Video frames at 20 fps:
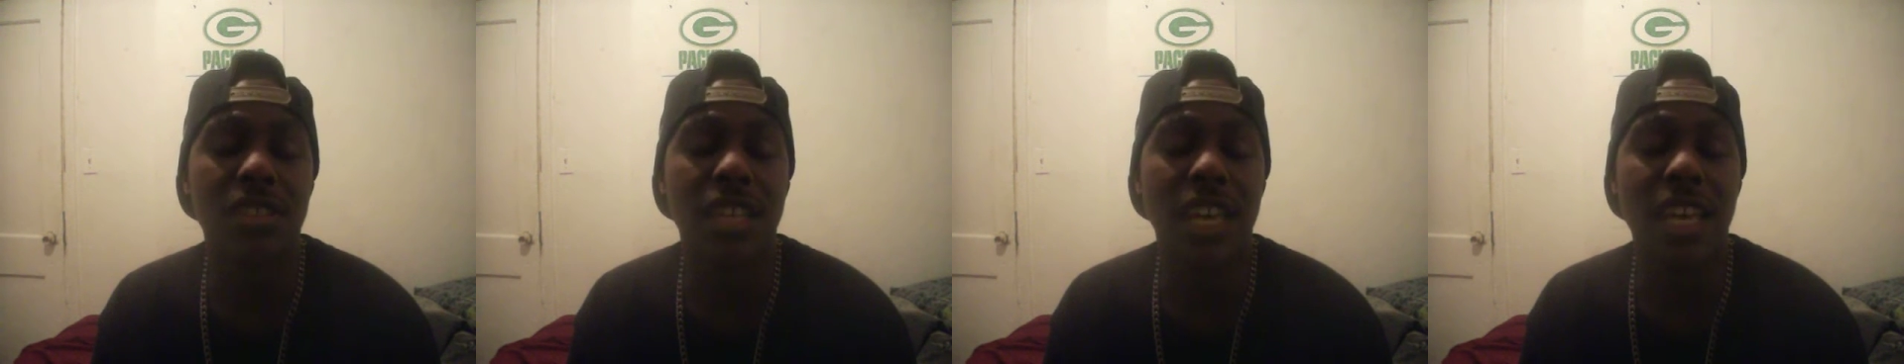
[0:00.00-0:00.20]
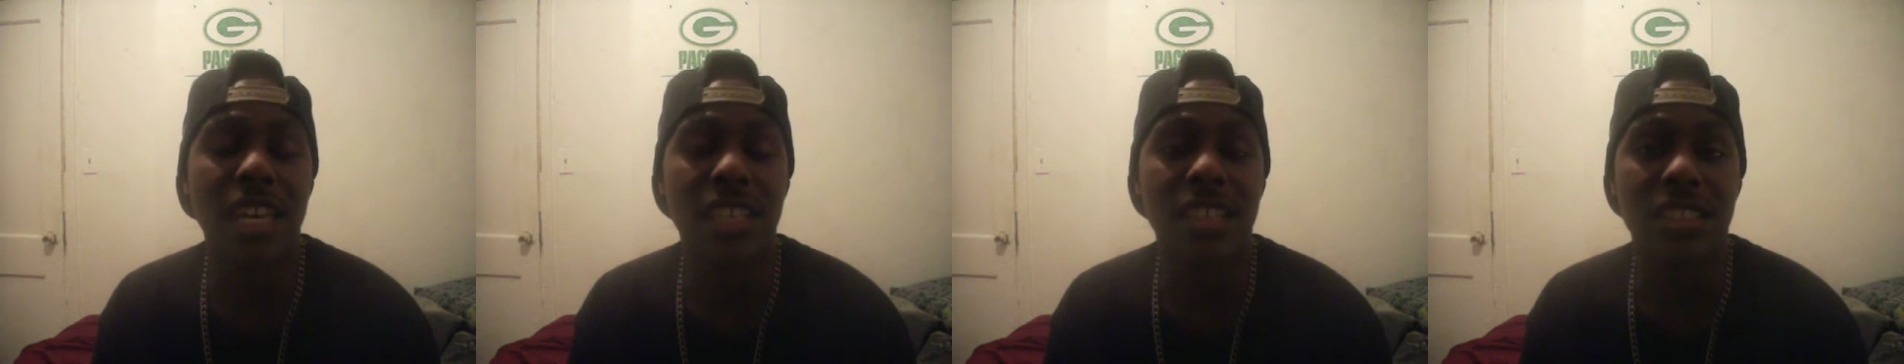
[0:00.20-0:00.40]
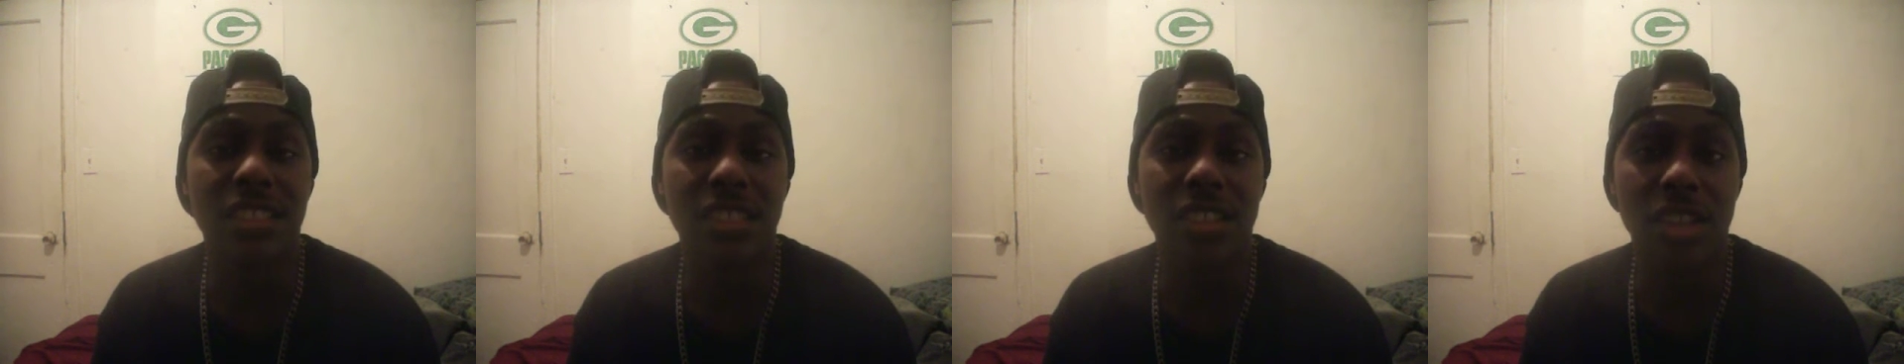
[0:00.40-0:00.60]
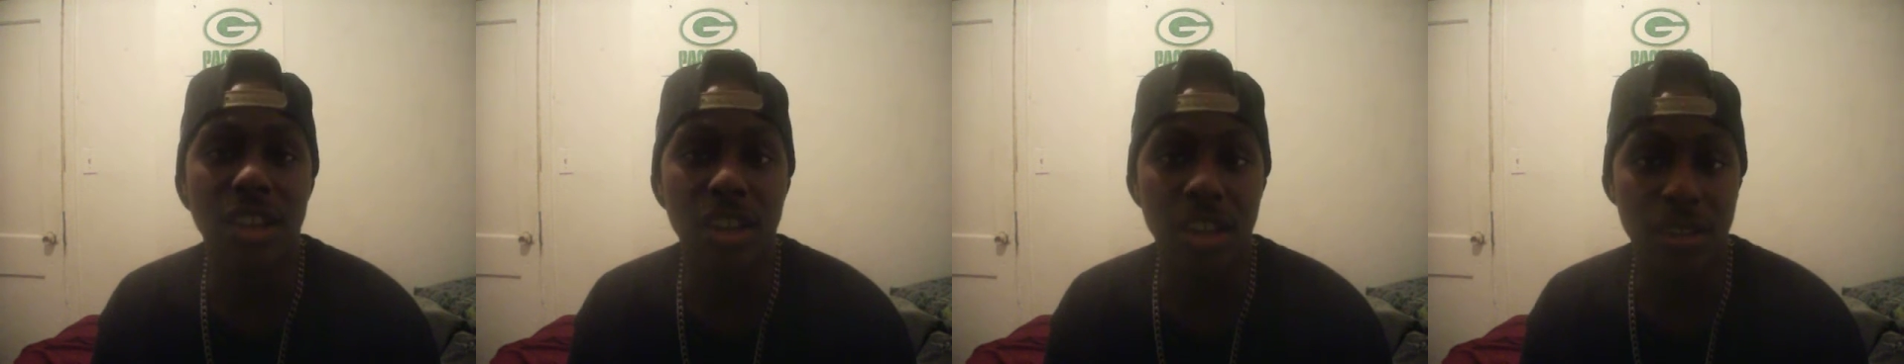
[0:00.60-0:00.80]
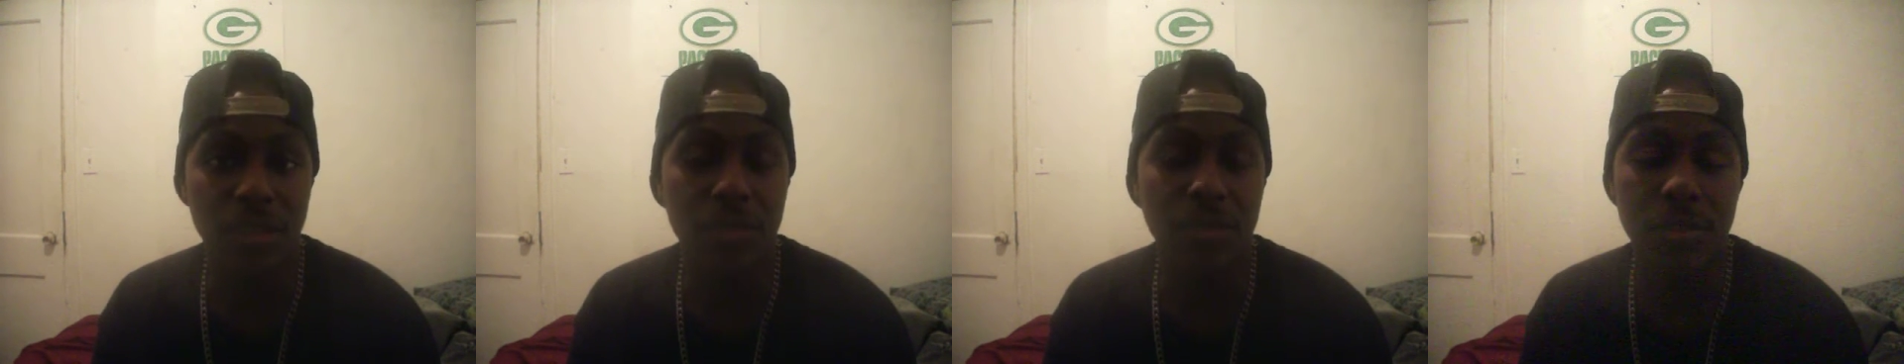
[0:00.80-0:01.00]
That is
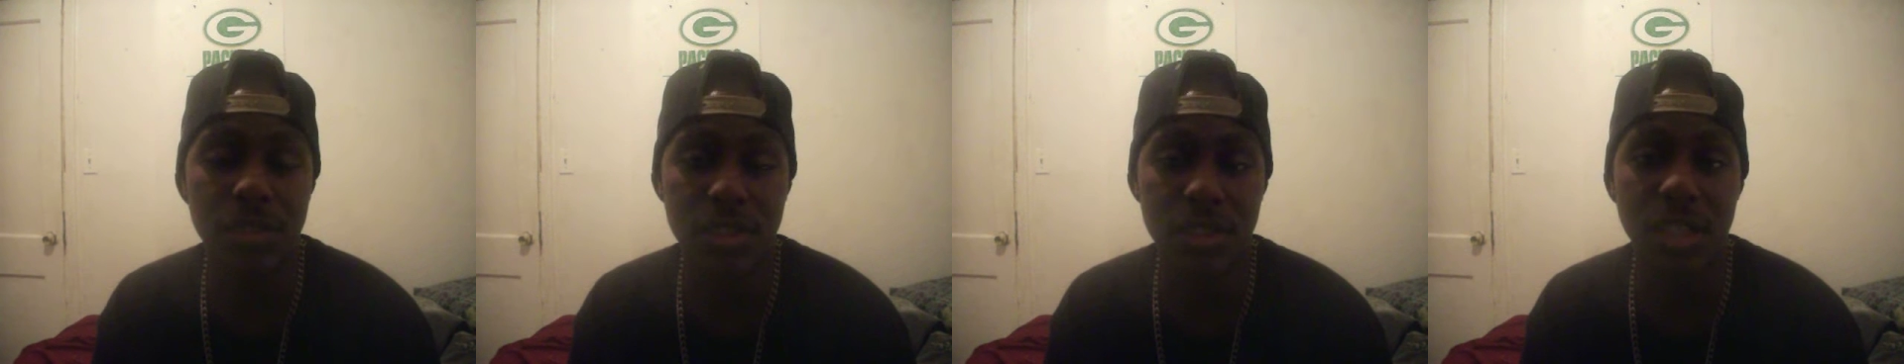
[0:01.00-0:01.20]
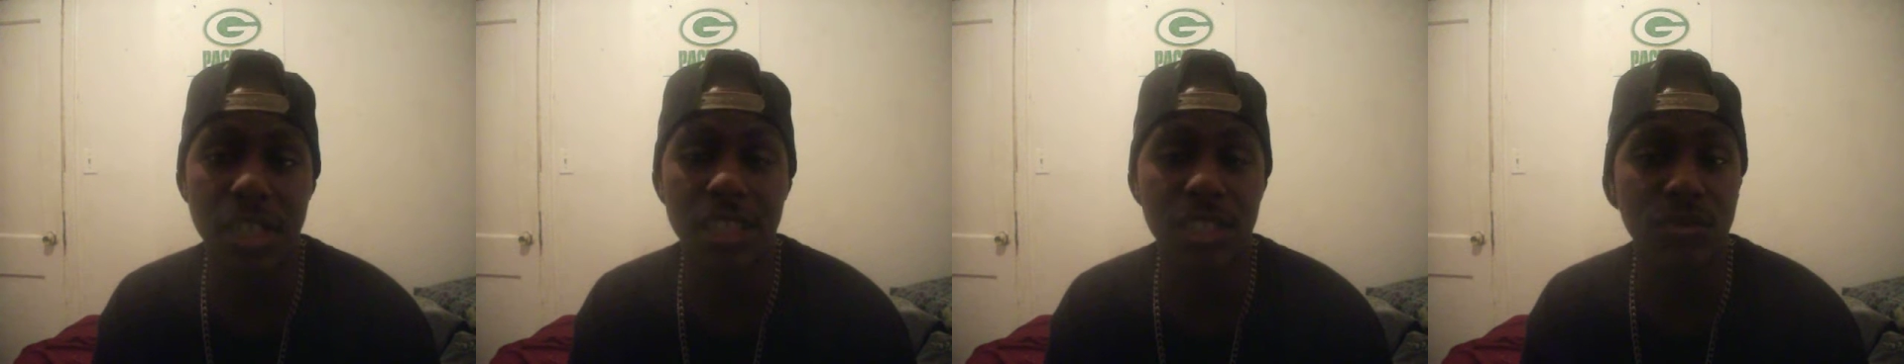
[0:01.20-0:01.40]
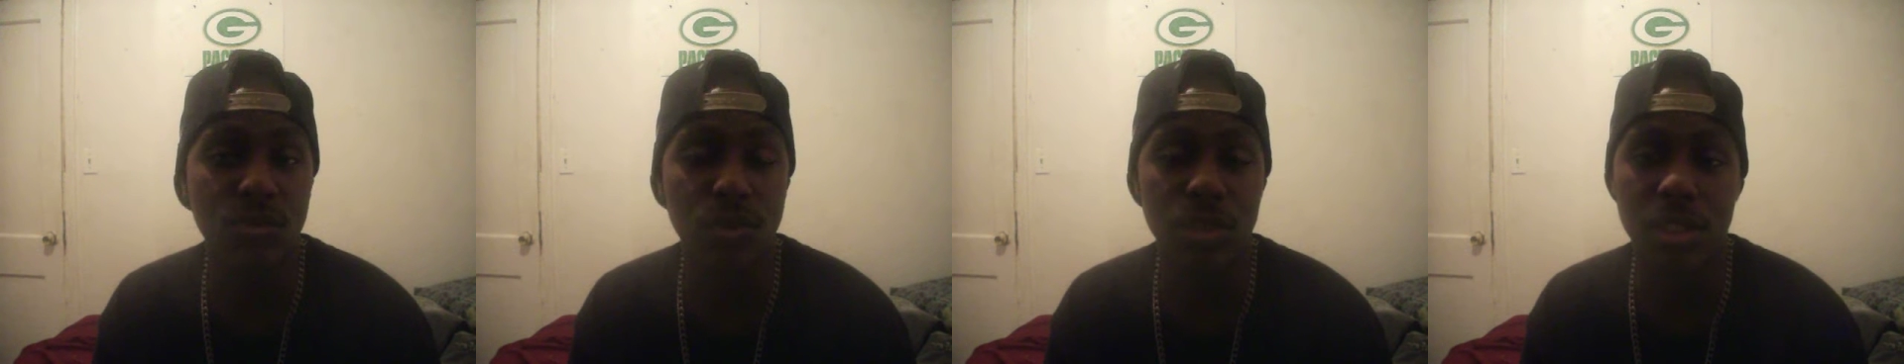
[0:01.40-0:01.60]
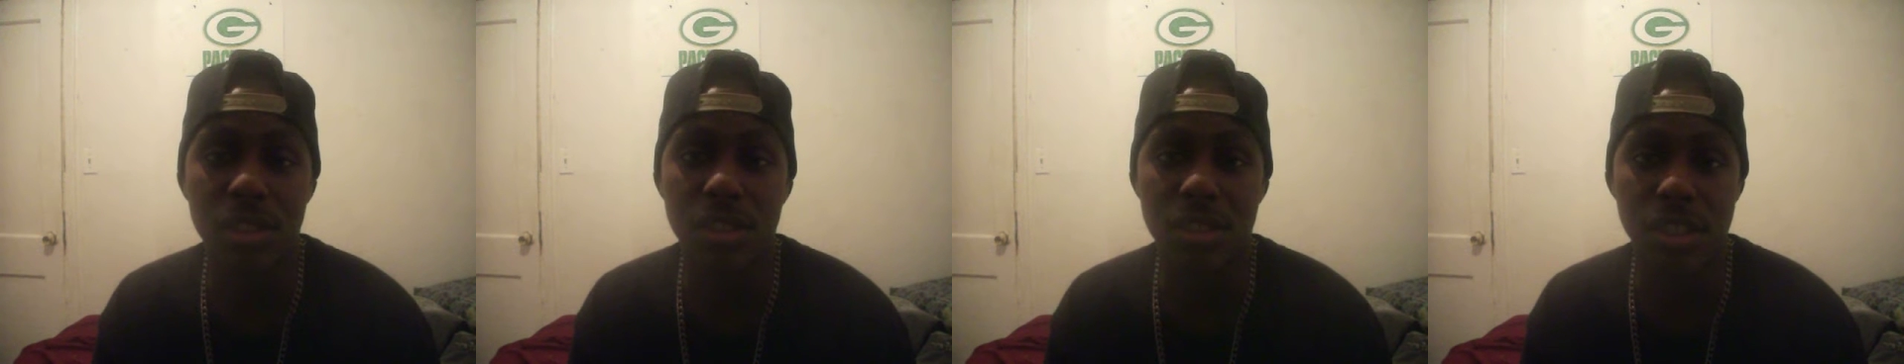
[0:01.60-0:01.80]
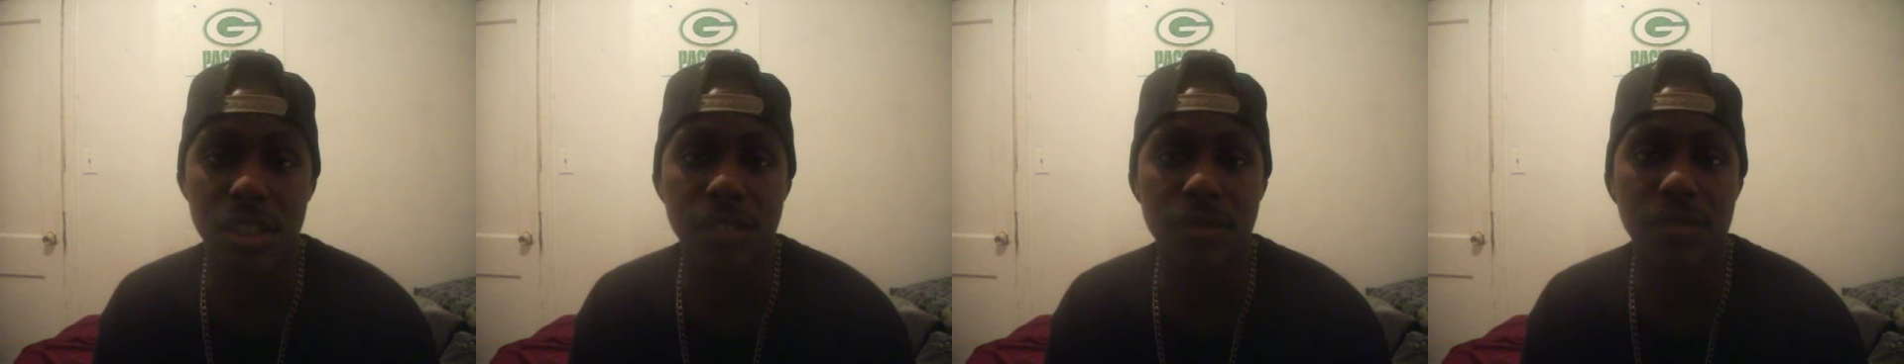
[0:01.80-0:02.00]
tough. That is really
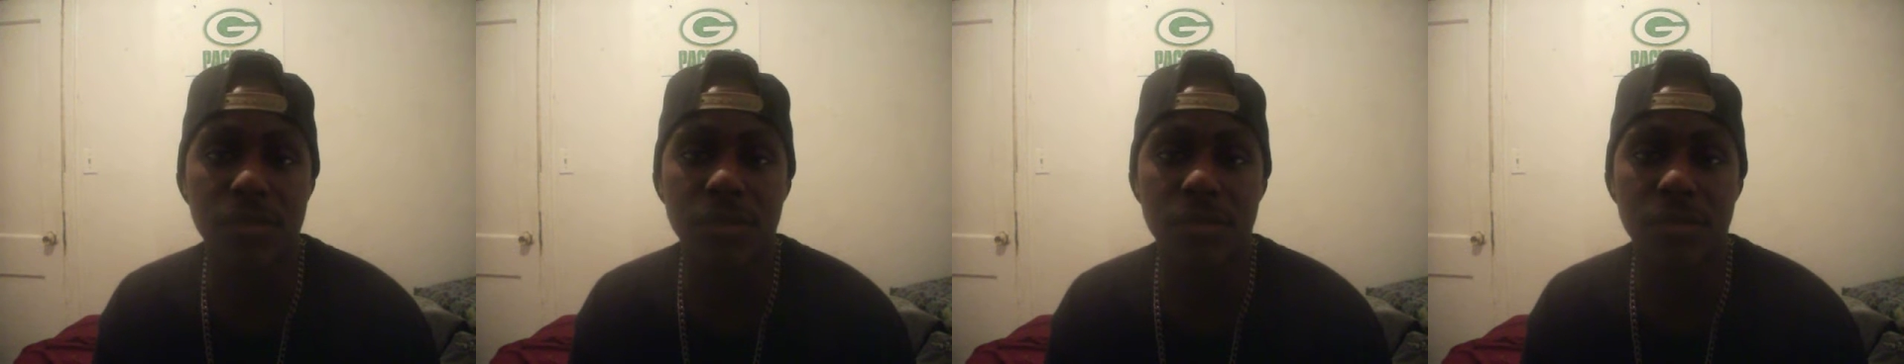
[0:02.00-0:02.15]
tough.